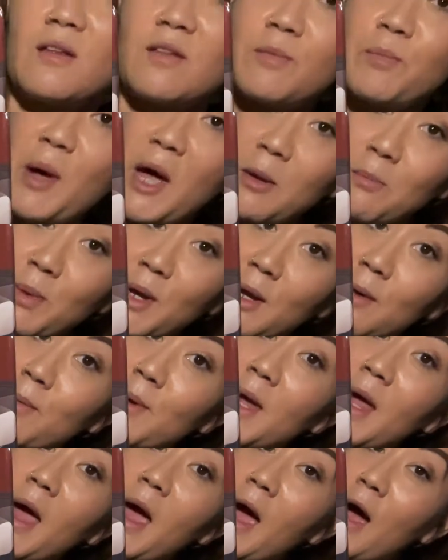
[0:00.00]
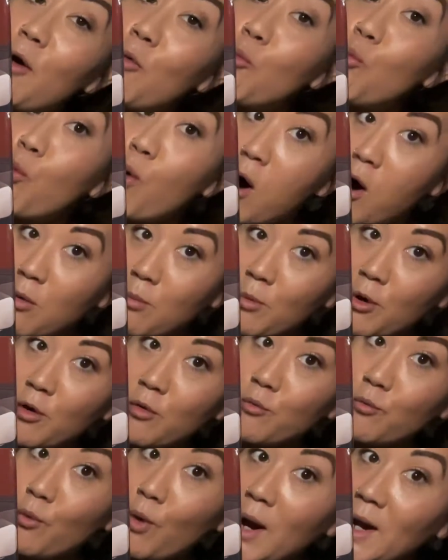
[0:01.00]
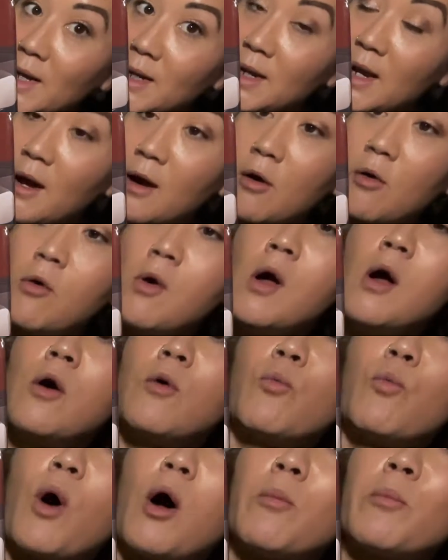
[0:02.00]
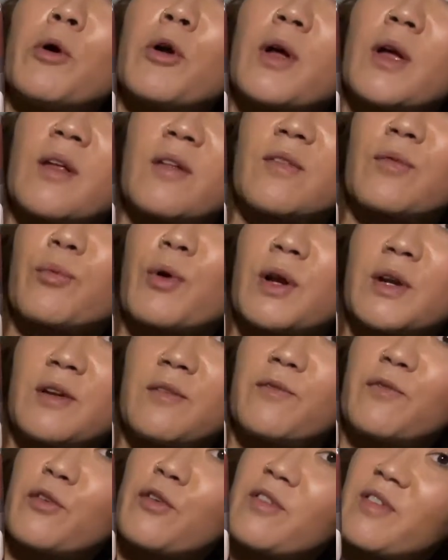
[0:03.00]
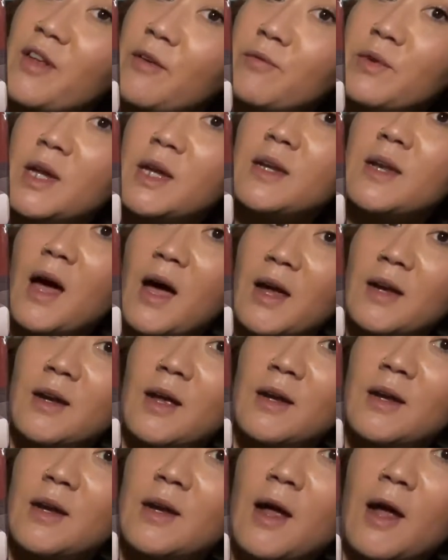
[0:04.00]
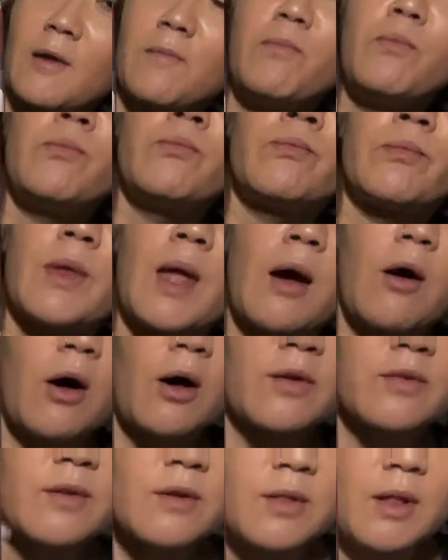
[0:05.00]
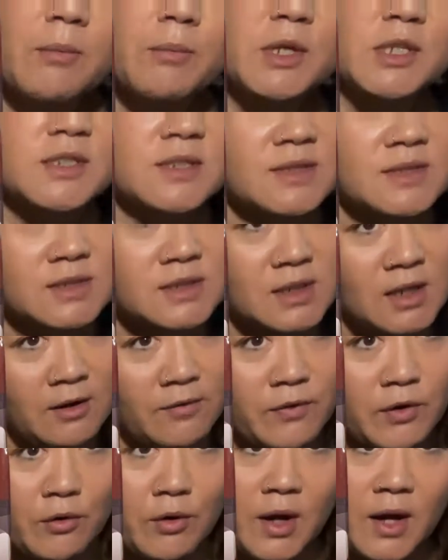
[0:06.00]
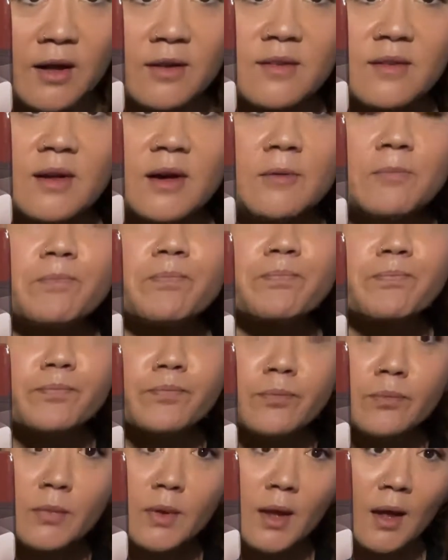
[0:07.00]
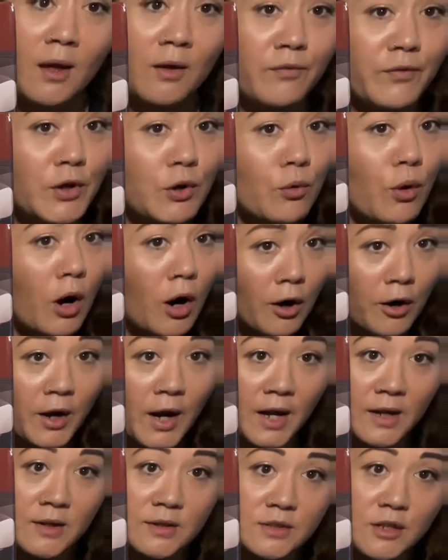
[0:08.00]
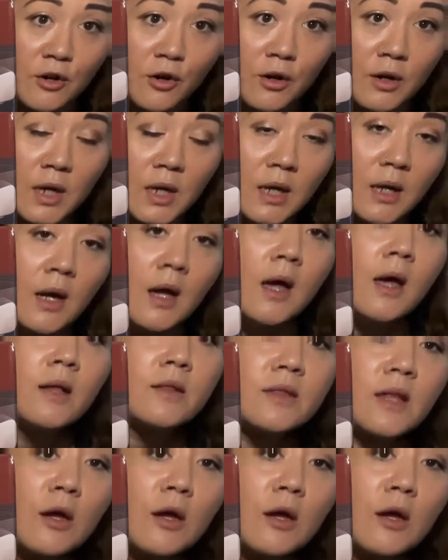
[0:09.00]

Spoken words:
bad baby at Walmart right now, Walmart is running for $79.99. Now also let me just give you a heads up. If you are at a Target, they